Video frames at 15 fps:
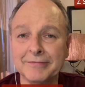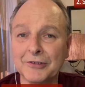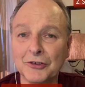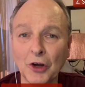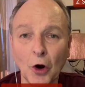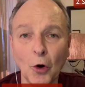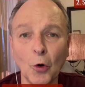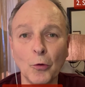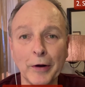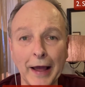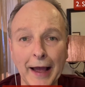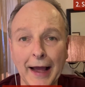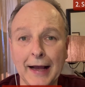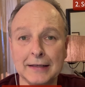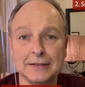Don't
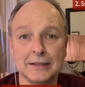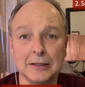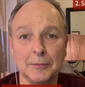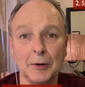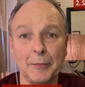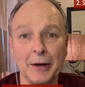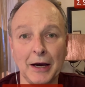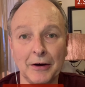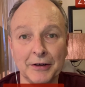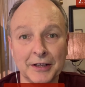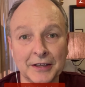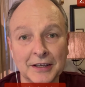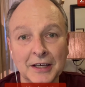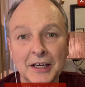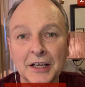ask them about it.
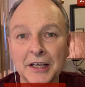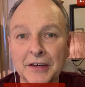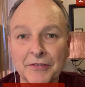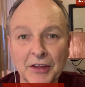If